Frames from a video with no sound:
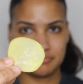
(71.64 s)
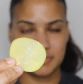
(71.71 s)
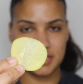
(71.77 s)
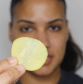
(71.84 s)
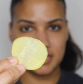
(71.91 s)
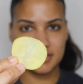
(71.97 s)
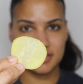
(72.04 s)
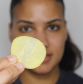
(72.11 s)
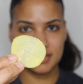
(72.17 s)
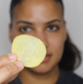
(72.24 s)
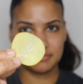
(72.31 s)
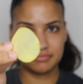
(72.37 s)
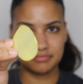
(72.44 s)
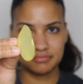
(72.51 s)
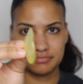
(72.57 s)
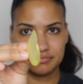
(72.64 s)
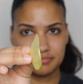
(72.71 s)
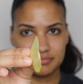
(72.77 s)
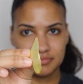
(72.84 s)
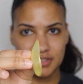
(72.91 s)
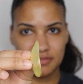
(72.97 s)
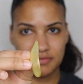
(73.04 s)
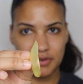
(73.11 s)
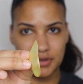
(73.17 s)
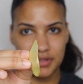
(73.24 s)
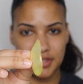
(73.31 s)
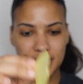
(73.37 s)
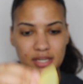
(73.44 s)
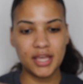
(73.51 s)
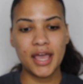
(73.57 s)
this, very
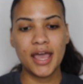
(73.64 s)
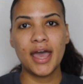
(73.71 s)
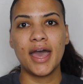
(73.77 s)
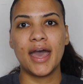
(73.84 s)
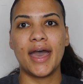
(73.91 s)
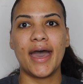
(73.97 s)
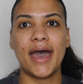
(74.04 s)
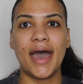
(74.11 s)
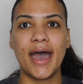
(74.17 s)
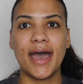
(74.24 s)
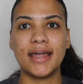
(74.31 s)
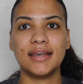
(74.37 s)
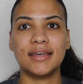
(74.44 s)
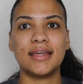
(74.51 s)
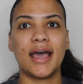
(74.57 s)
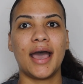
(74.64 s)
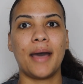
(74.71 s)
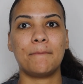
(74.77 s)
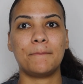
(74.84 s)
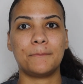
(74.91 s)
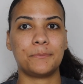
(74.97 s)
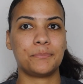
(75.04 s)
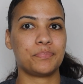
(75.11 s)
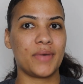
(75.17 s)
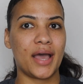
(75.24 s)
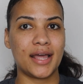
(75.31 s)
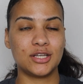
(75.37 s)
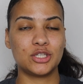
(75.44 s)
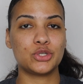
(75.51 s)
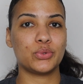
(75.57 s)
thin, and
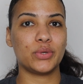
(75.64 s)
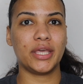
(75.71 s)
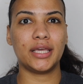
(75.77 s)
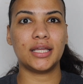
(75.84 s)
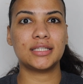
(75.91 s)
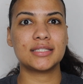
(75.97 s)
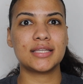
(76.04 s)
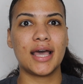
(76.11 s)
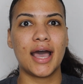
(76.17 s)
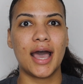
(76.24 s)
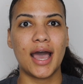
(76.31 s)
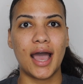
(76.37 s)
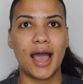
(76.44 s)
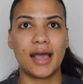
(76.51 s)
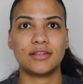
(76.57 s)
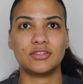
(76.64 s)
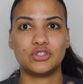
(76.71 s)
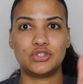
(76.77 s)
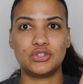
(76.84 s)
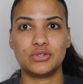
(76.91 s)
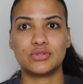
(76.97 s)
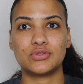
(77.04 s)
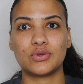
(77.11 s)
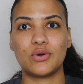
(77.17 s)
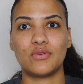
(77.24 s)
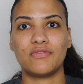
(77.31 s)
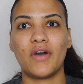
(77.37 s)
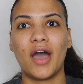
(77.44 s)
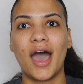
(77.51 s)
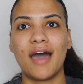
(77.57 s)
add to it juice
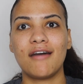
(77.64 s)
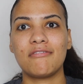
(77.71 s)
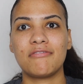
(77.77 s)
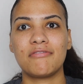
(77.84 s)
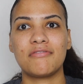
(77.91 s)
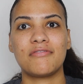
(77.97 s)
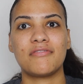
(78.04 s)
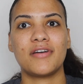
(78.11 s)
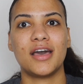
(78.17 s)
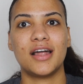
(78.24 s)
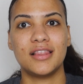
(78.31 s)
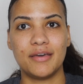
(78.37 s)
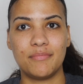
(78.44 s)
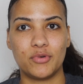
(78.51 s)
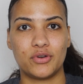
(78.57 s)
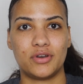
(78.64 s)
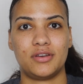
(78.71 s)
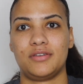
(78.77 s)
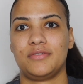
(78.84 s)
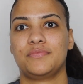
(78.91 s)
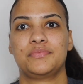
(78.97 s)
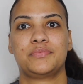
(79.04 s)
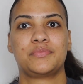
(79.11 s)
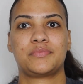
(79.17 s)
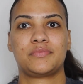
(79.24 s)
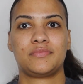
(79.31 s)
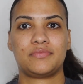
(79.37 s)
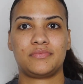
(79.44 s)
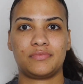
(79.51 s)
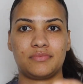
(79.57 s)
of half a lemon.
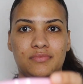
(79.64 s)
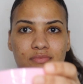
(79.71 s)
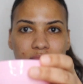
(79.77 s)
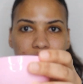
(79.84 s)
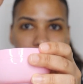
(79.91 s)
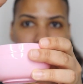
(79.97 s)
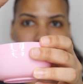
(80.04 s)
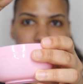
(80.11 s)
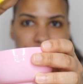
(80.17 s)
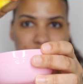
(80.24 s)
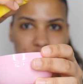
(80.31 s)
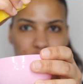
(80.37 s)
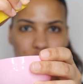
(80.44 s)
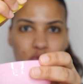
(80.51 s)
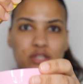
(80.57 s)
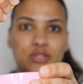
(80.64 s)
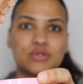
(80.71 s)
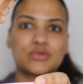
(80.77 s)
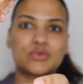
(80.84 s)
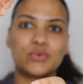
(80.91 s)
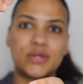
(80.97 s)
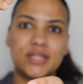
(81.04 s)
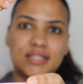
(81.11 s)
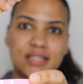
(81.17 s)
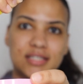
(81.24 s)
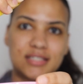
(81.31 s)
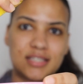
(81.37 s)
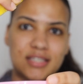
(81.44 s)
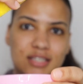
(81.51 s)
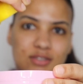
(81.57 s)
Just going to squeeze
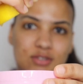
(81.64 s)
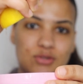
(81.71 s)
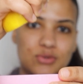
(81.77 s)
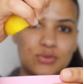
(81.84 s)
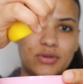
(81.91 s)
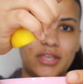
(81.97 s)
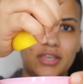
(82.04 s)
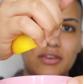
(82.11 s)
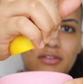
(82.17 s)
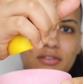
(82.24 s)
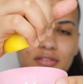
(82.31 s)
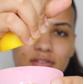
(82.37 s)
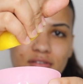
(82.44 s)
it into here.